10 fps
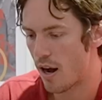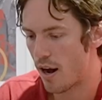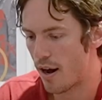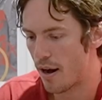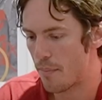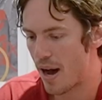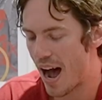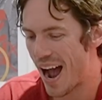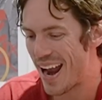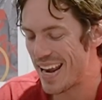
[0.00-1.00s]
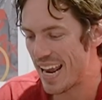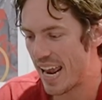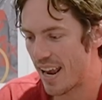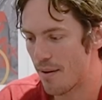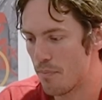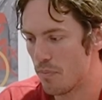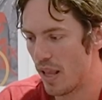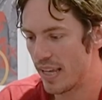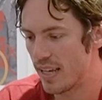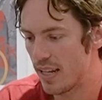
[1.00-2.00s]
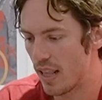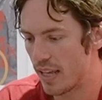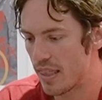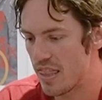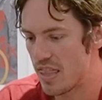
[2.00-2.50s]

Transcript: Um, I am like a like